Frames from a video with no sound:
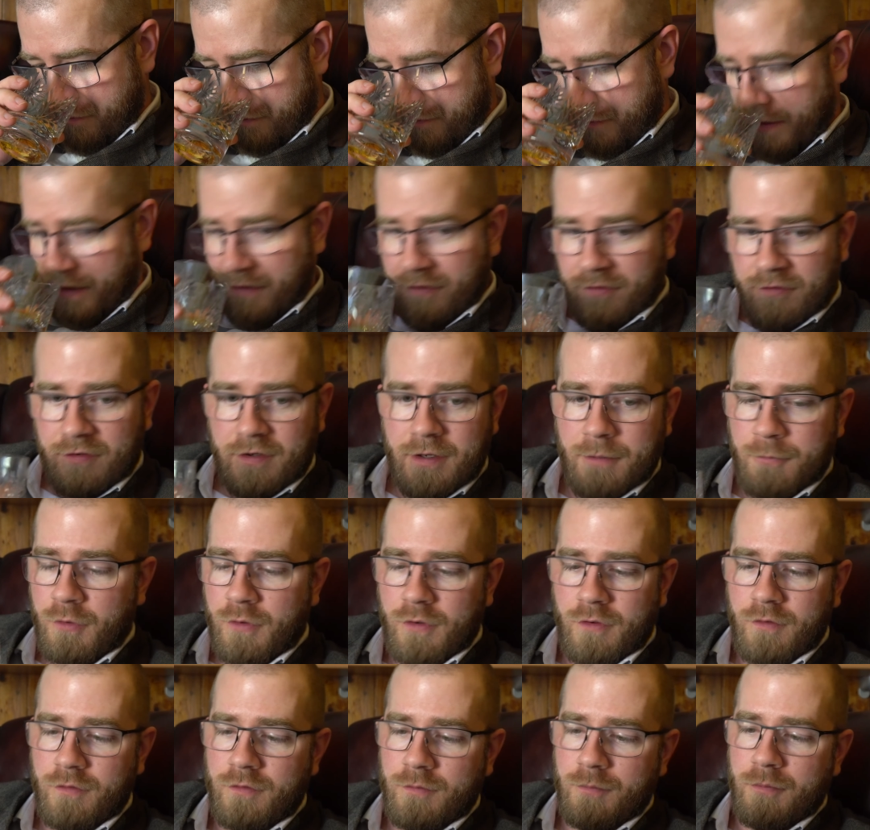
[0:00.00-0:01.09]
And you can see I'm
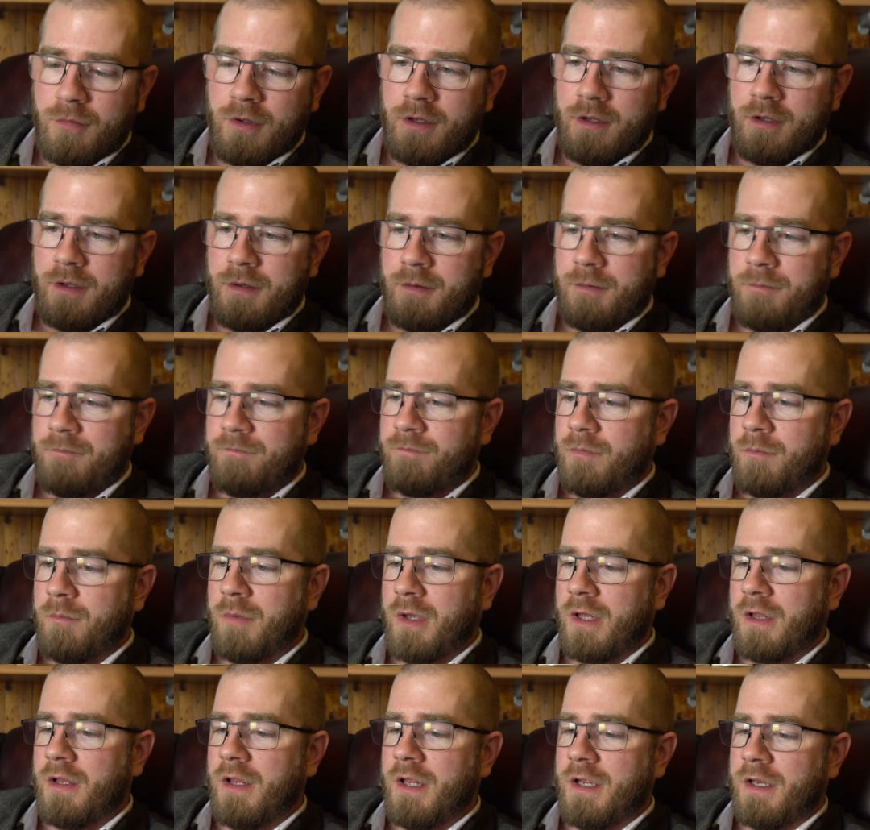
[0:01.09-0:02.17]
not using my
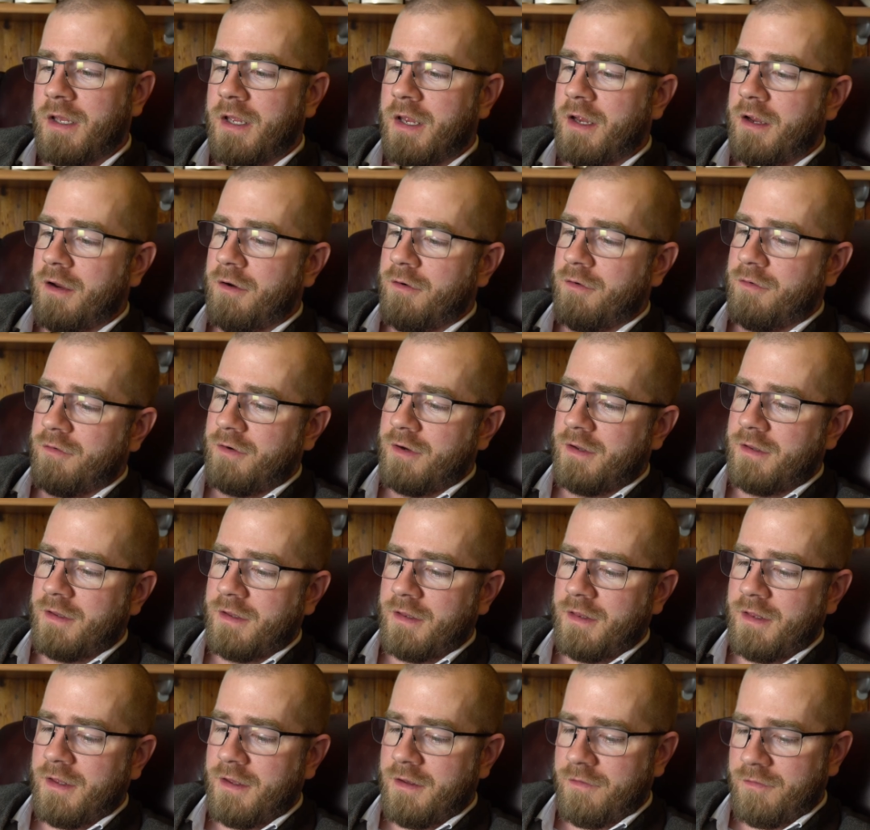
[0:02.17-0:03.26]
Glencairns or anything
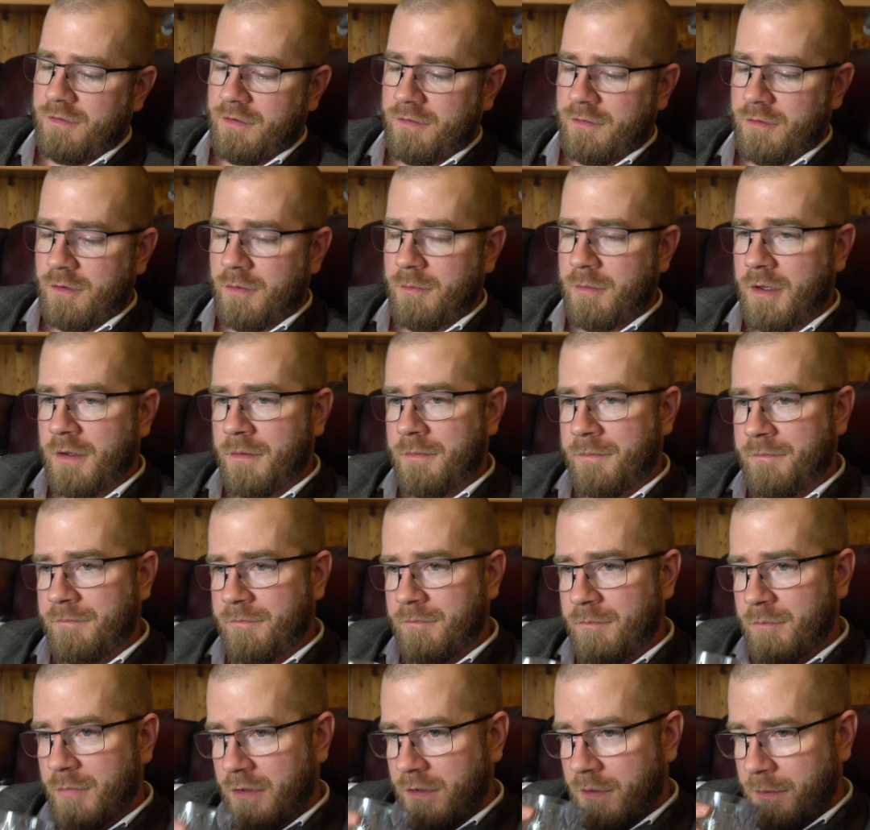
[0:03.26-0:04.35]
like that. I've just got my
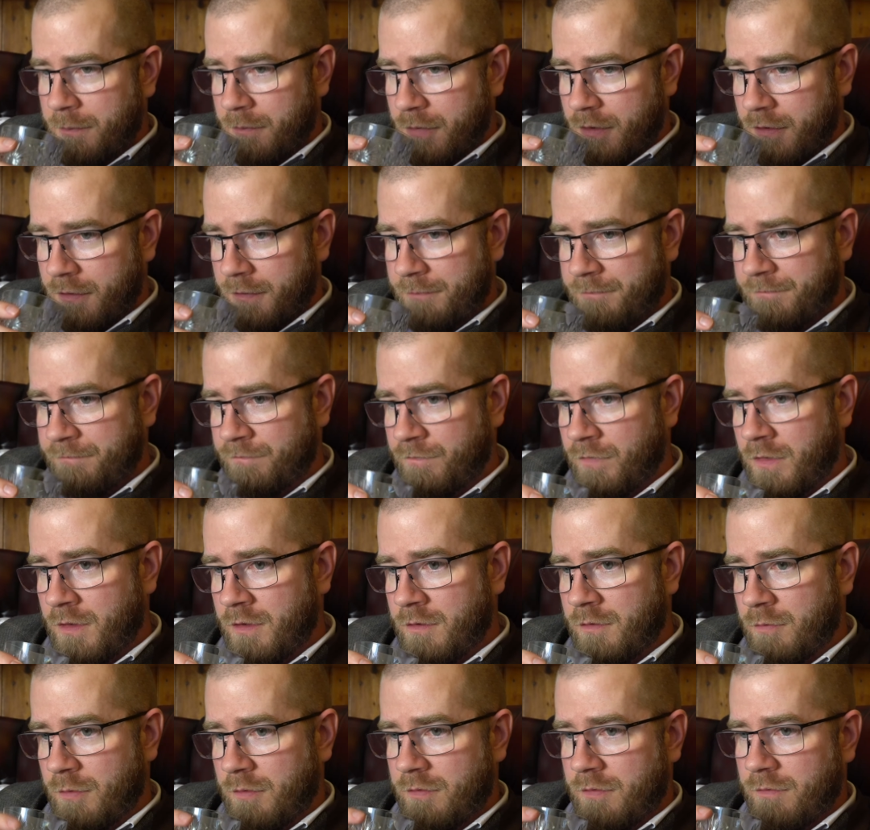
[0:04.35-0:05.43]
tumbler,
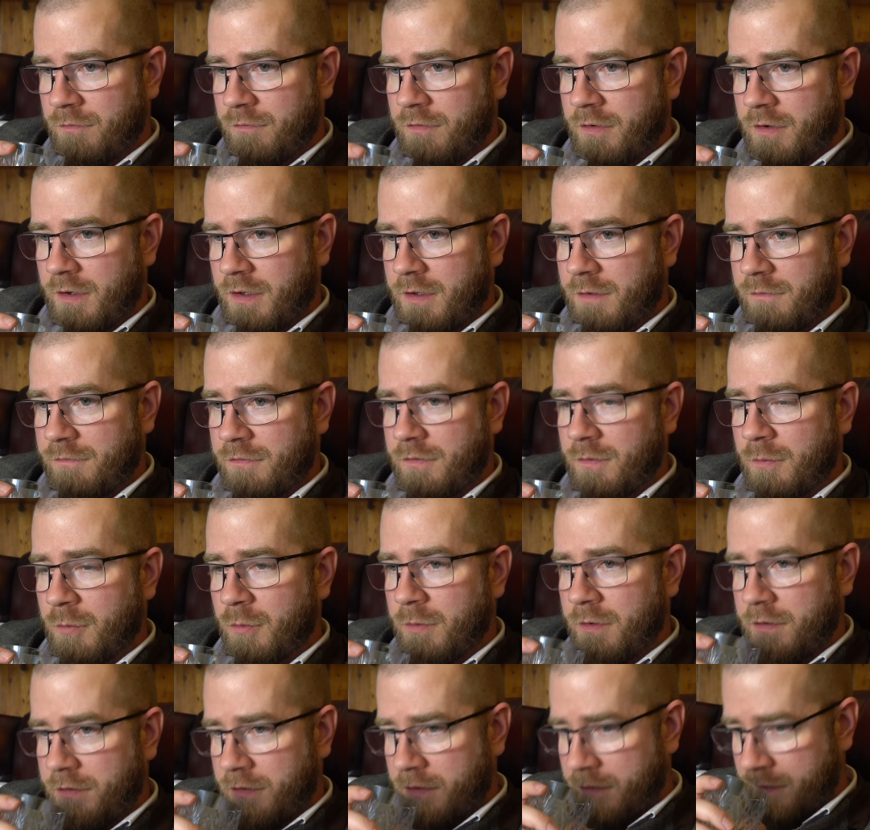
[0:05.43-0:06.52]
which I'm very comfortable
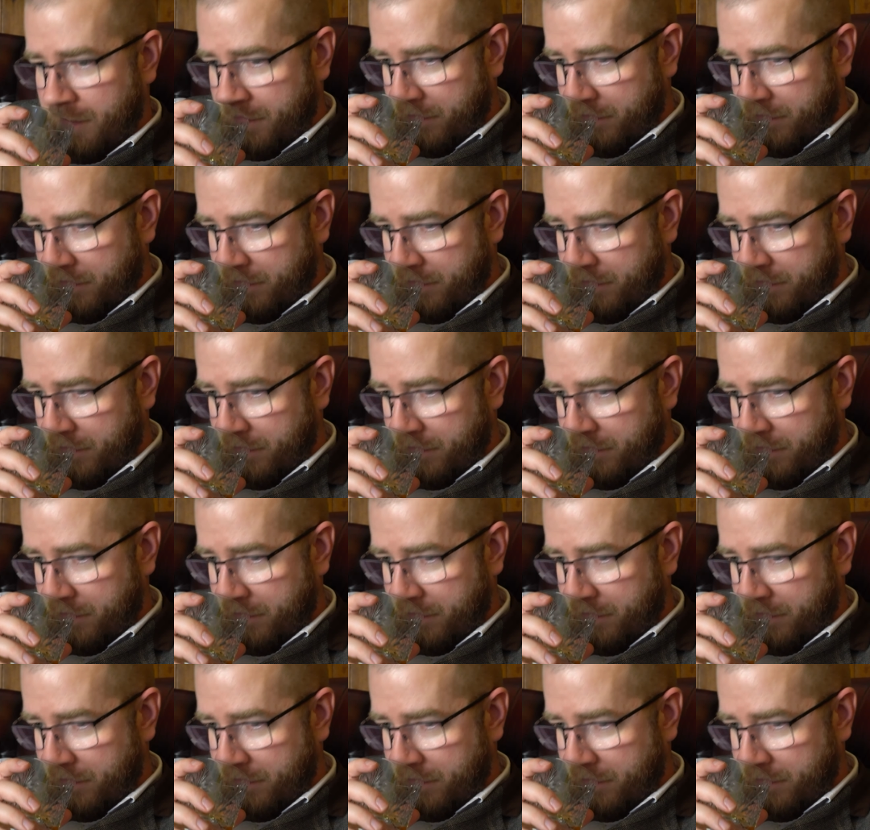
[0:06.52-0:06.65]
with.